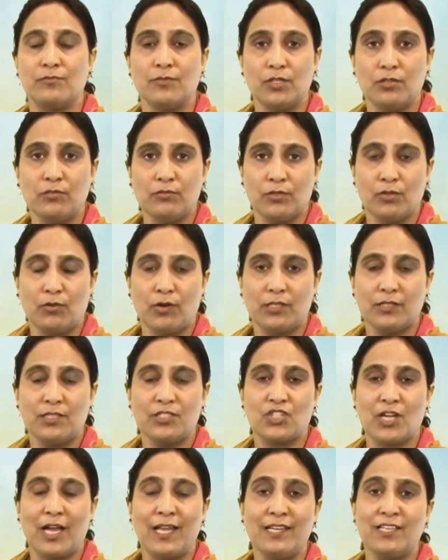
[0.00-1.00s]
you are the
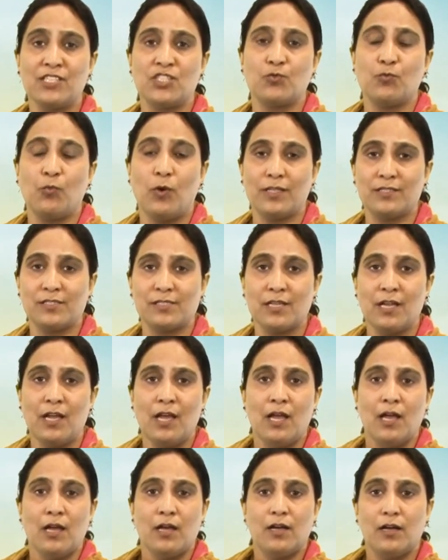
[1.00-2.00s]
challenged ones.
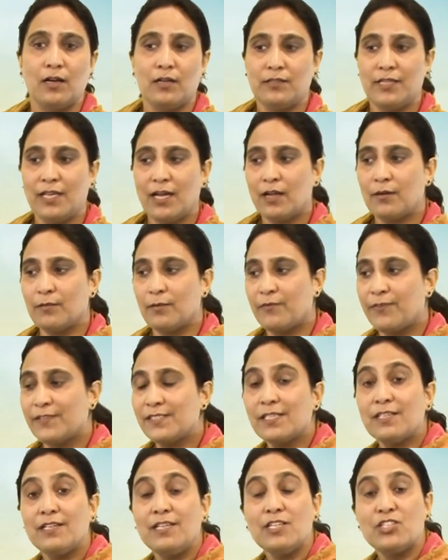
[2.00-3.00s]
They are
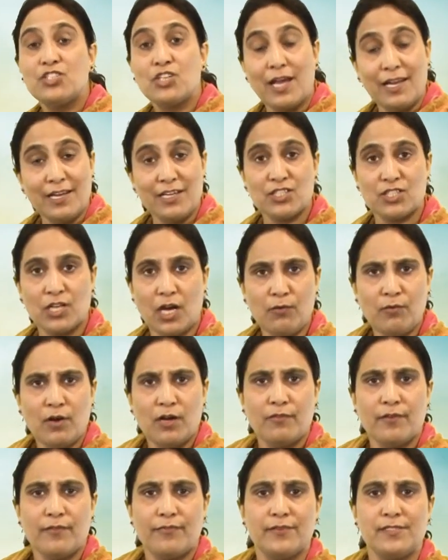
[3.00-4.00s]
physically challenged. How
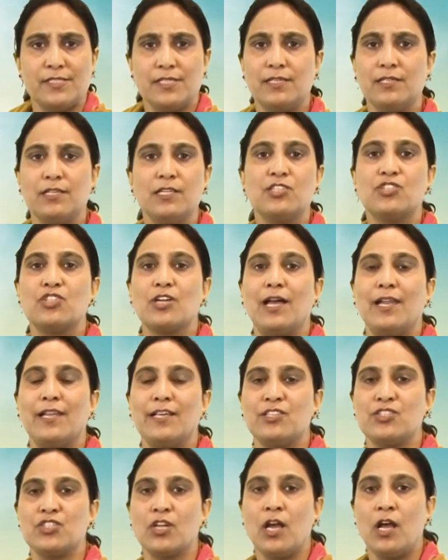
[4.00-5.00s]
are we physically
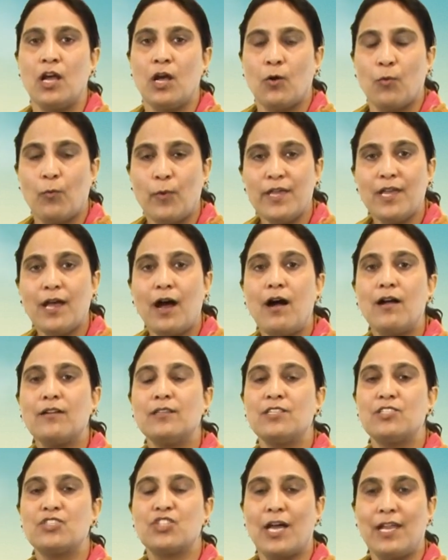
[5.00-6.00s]
challenged? We are
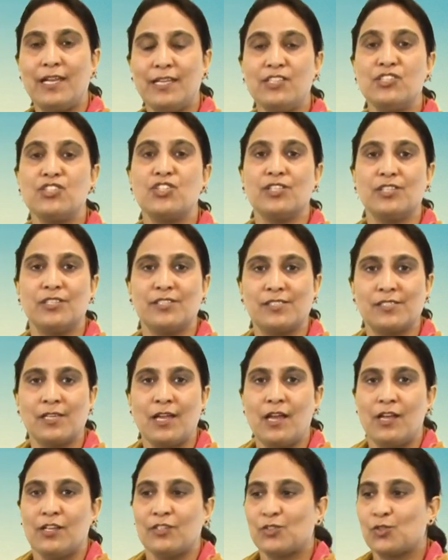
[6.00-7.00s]
the challengers.
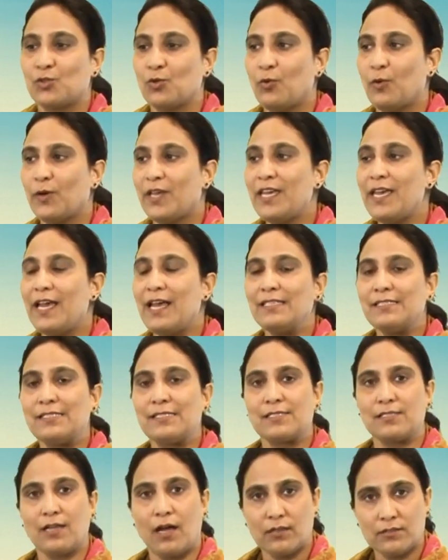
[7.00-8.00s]
So he has
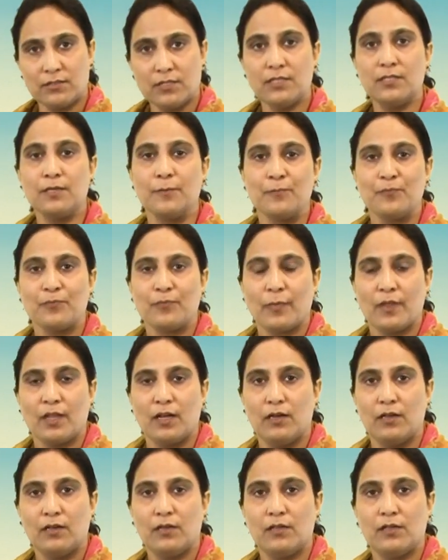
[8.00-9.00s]
started
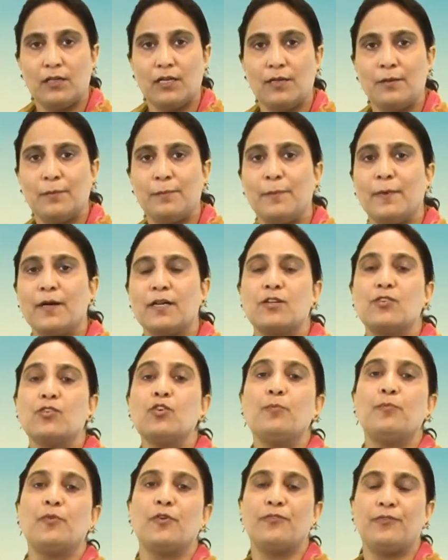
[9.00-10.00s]
a
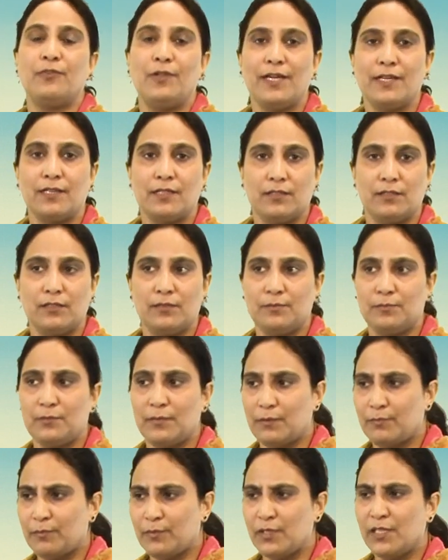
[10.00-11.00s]
group of
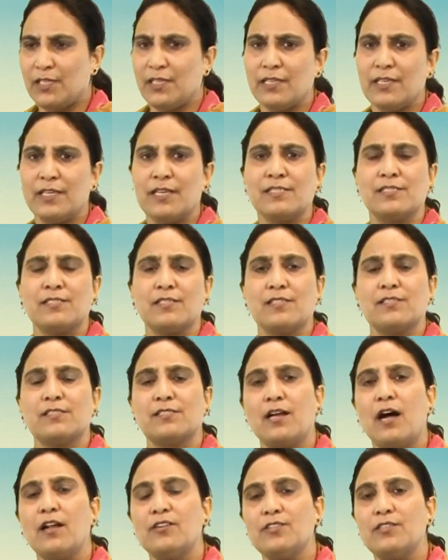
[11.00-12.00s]
he has
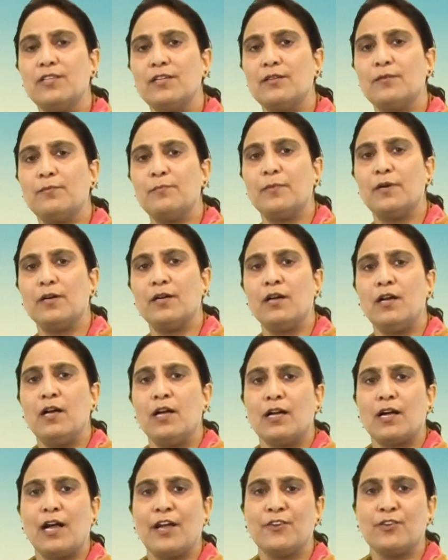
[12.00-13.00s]
started a
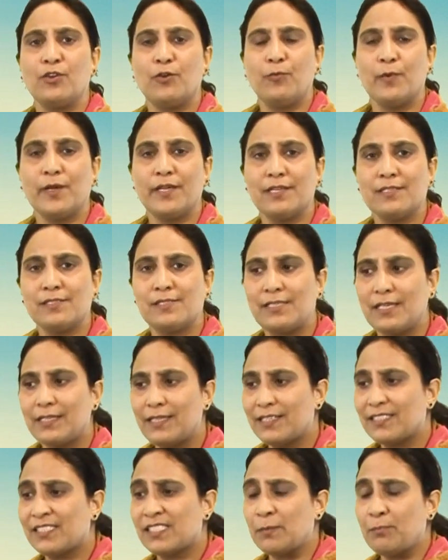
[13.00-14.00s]
kind of, we can say,
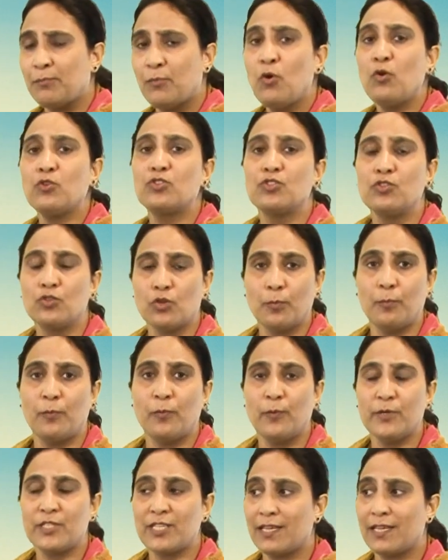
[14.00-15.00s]
that support group which